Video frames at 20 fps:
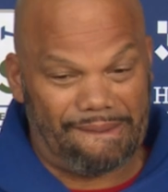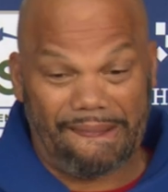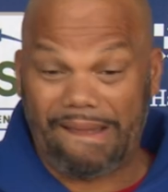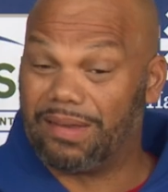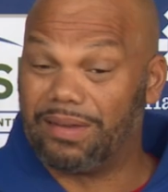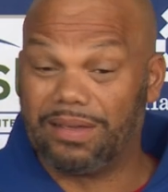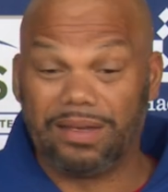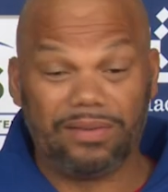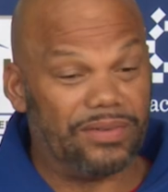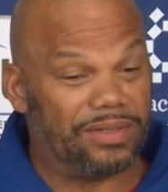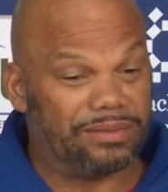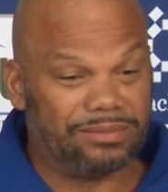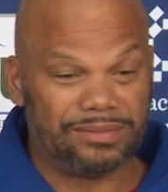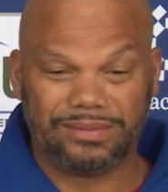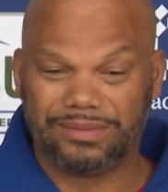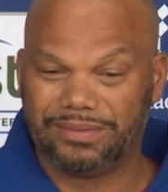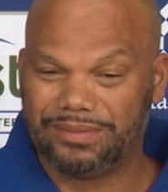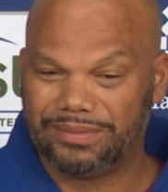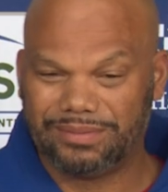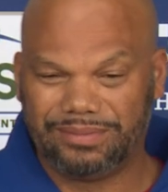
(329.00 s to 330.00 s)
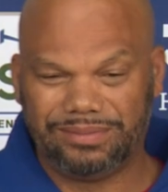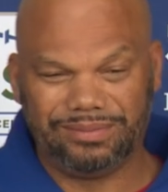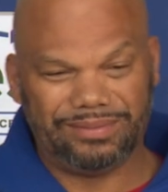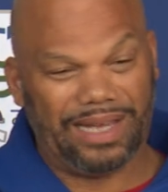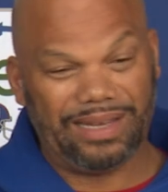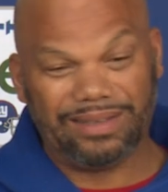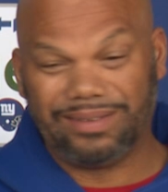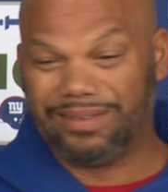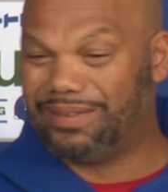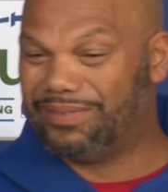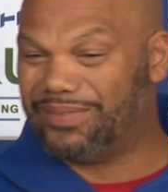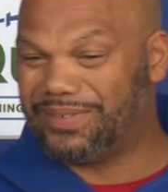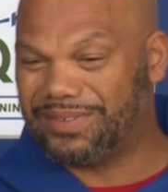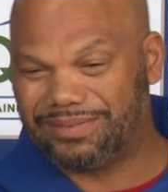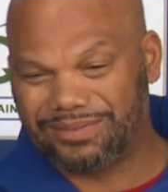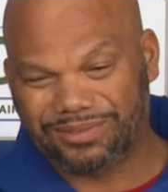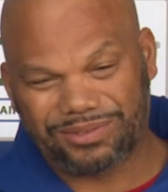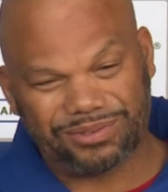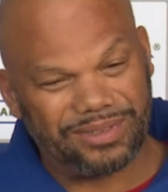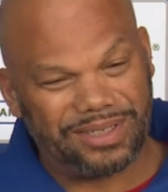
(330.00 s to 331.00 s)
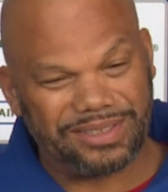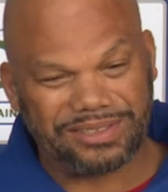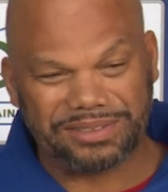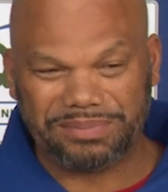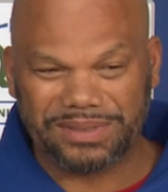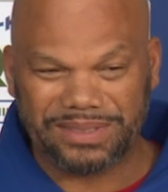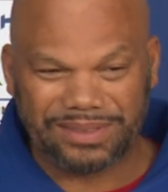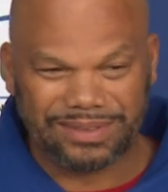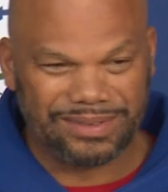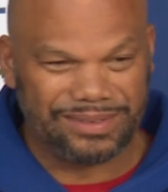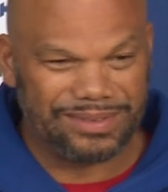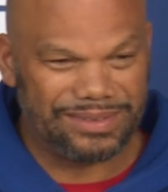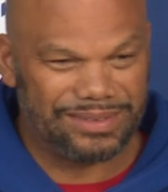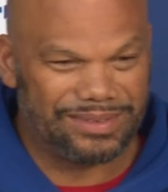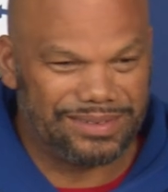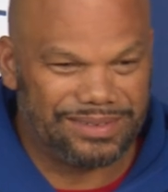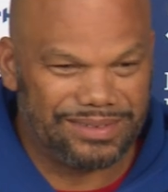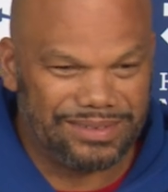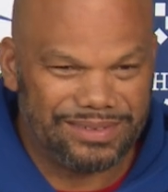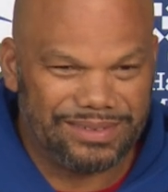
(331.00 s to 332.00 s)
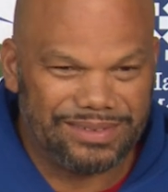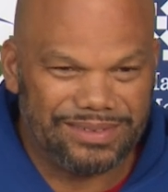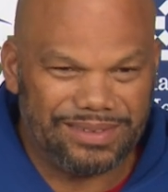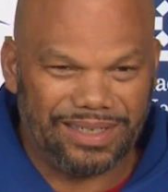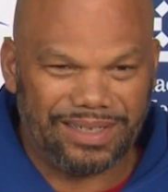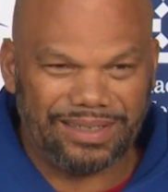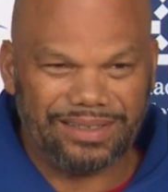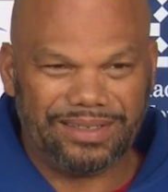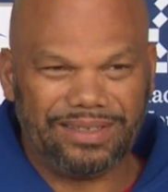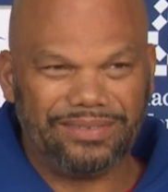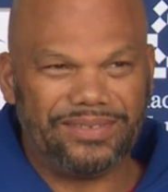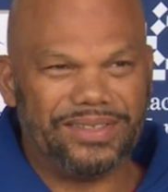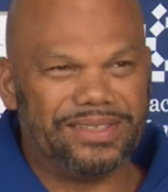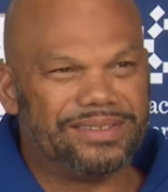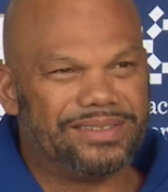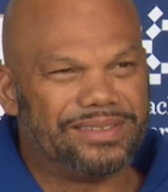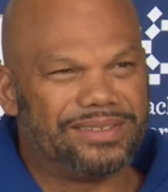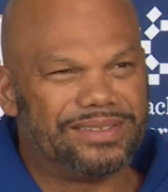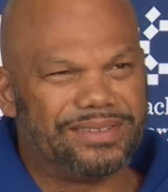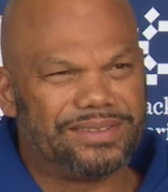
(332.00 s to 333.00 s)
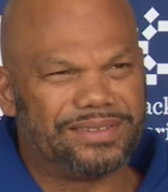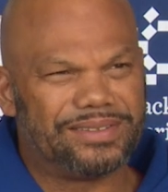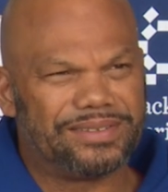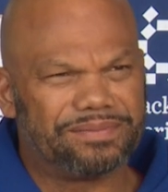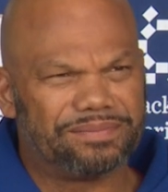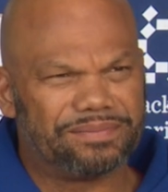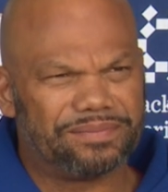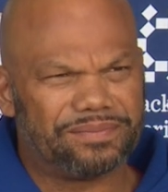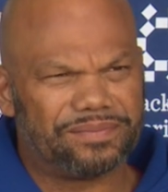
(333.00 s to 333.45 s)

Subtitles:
Yeah, I love it. I love it. Trust me. I love it.